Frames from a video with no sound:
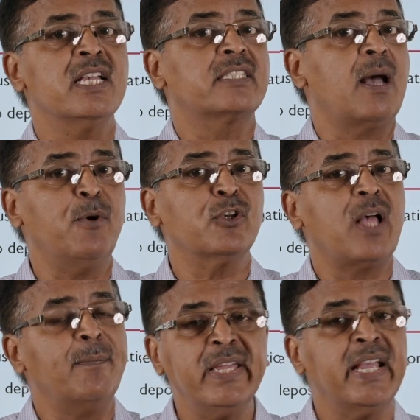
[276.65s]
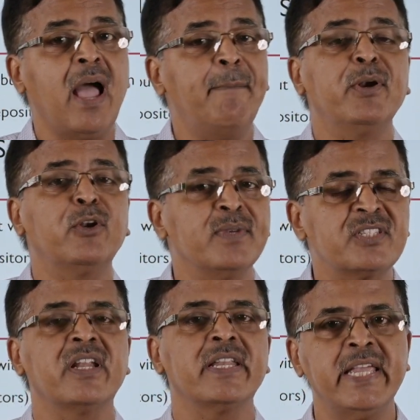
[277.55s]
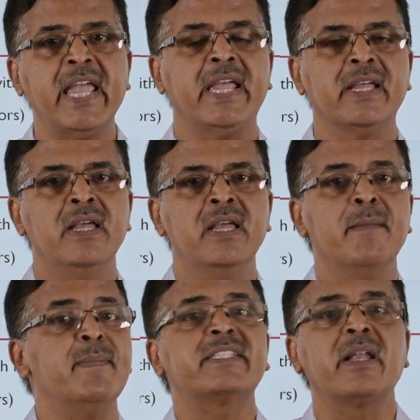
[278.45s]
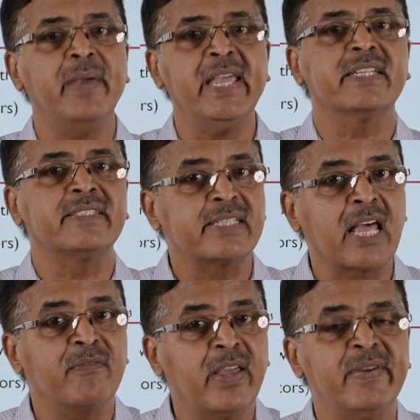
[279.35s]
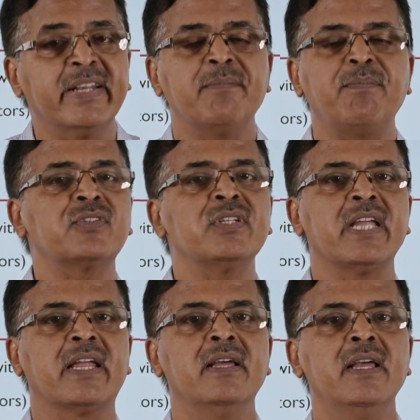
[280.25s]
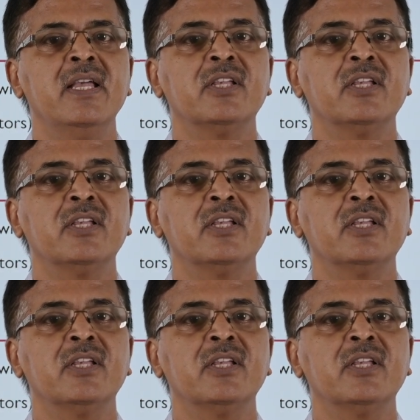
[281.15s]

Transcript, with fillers: Suppose something happened to Mr. A Mr. B is the surviving depositor.